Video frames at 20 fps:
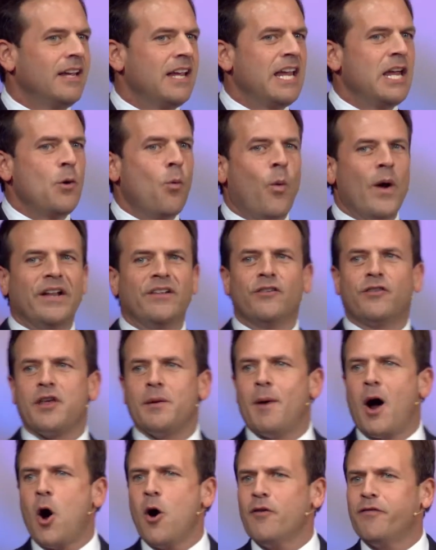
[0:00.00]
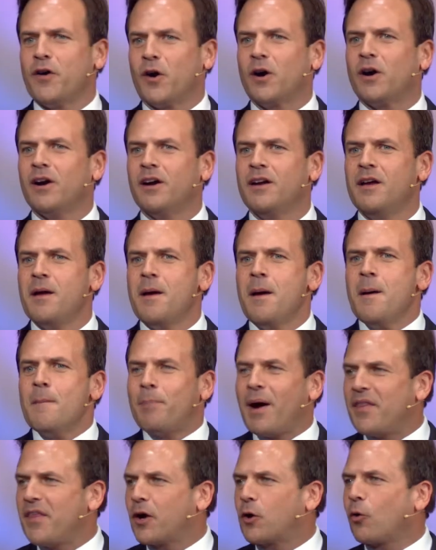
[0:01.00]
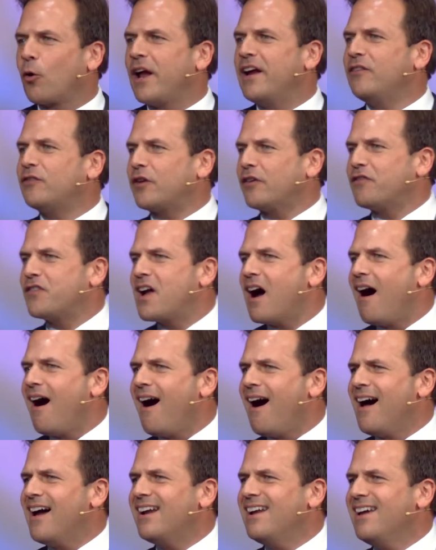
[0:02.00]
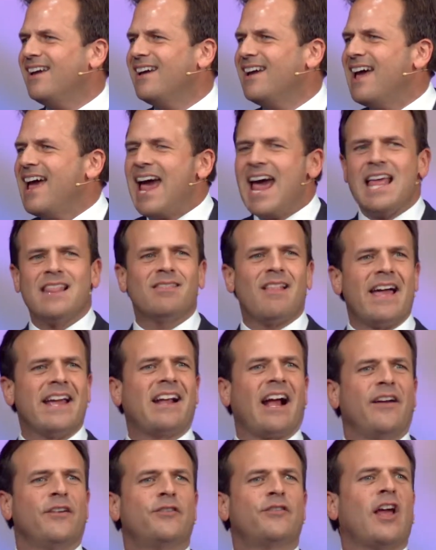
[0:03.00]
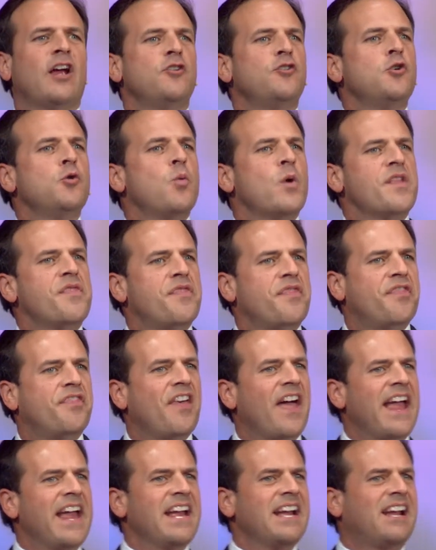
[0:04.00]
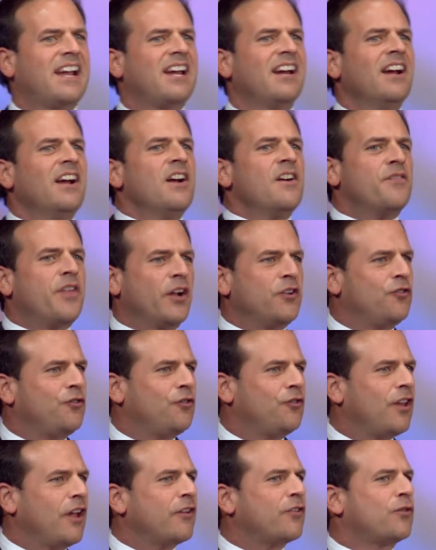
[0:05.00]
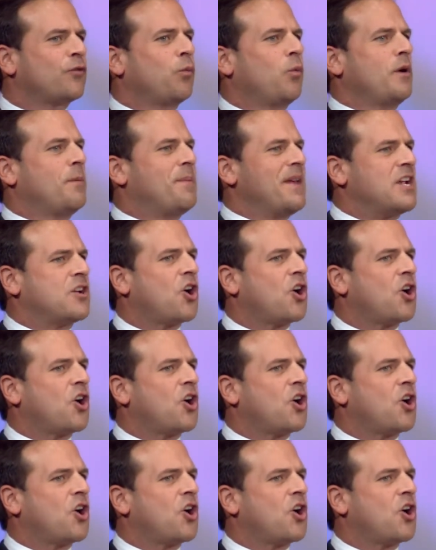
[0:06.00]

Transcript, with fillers: He wins them over by the grace of God. And like I said, you would think that this would be